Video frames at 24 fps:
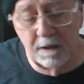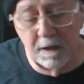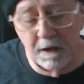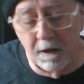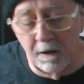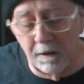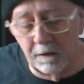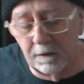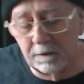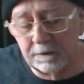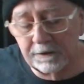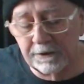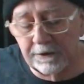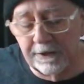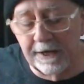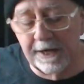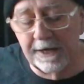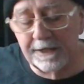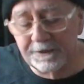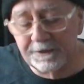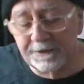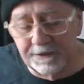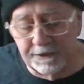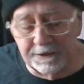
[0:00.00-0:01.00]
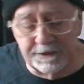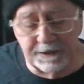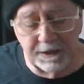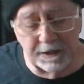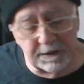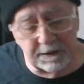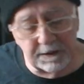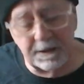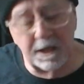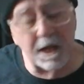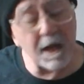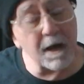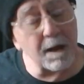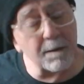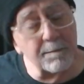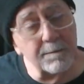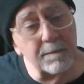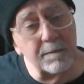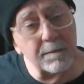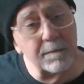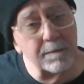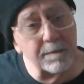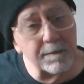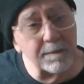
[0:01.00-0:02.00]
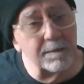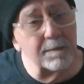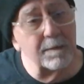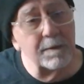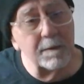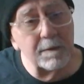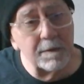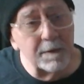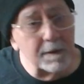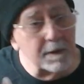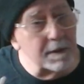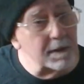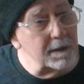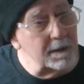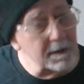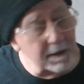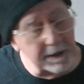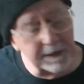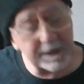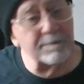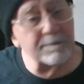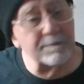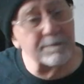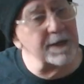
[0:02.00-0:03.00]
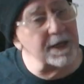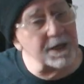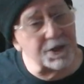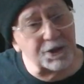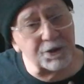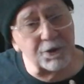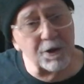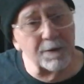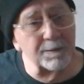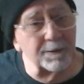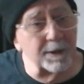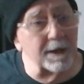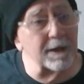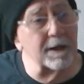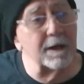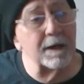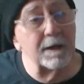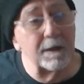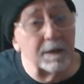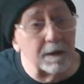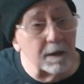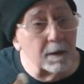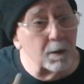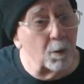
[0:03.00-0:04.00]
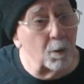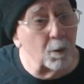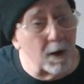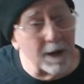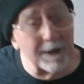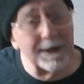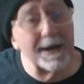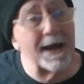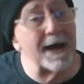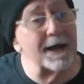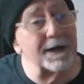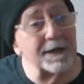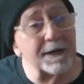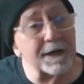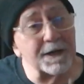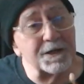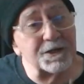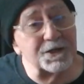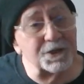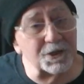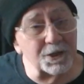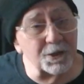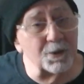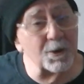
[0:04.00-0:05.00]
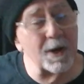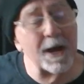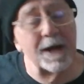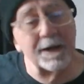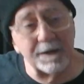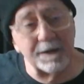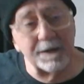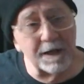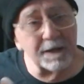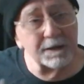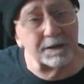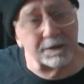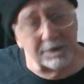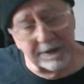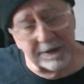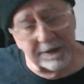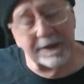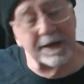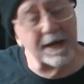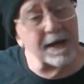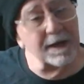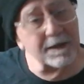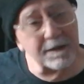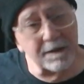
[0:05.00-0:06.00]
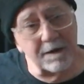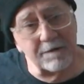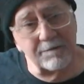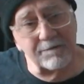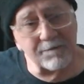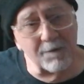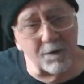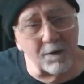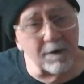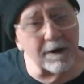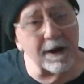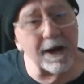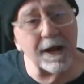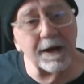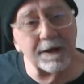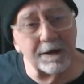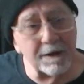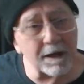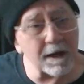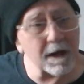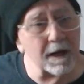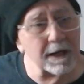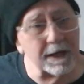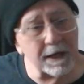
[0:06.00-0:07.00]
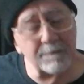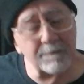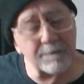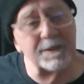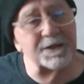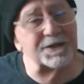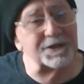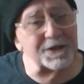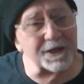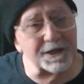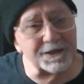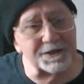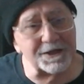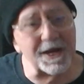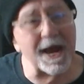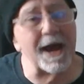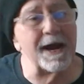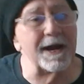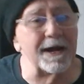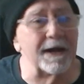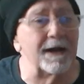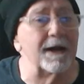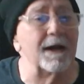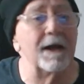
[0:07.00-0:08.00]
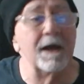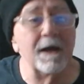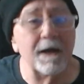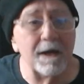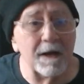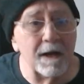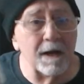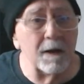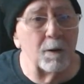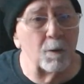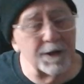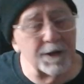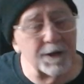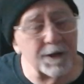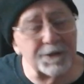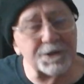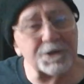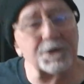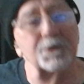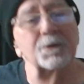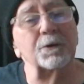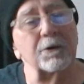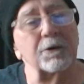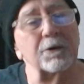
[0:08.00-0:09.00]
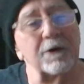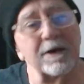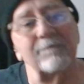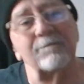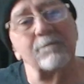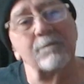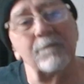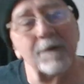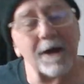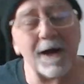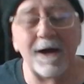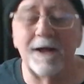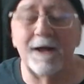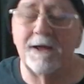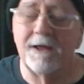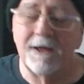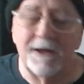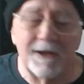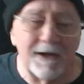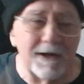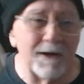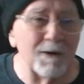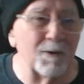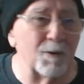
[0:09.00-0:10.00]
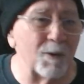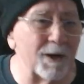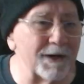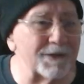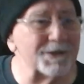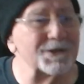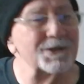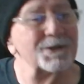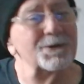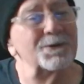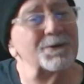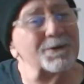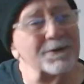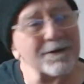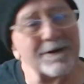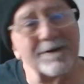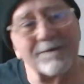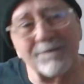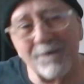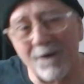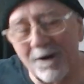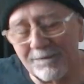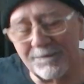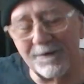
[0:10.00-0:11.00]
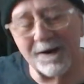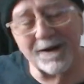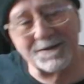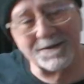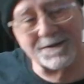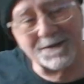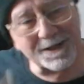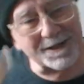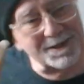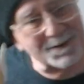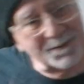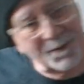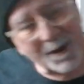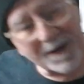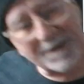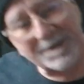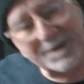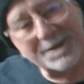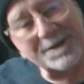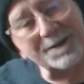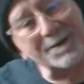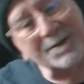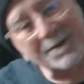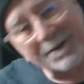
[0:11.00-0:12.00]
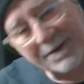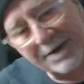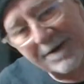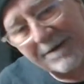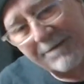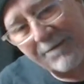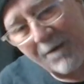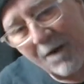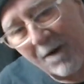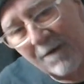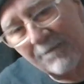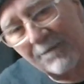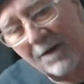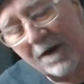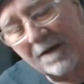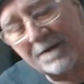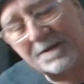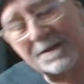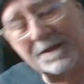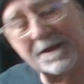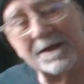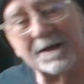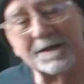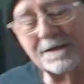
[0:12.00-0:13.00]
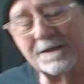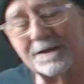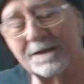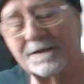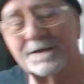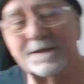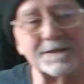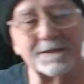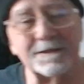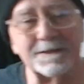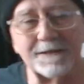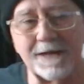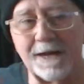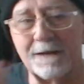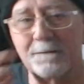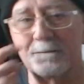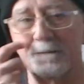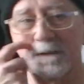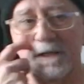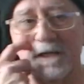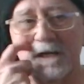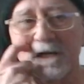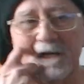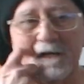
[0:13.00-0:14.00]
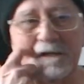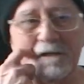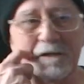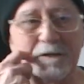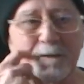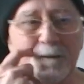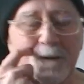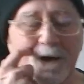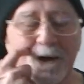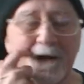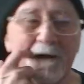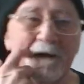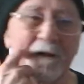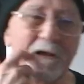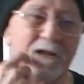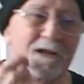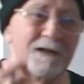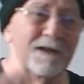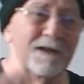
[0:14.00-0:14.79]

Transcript: alternate the ta-tlum, it can be a triplet, 1 and a, 2 and a, 3 and a, 4 and a, it can be 6/8. 1, 2, 3, 1, 2, 3, 4, 5, 6, 1, 2, 3, 4, 5, 6. It's the same thing either way.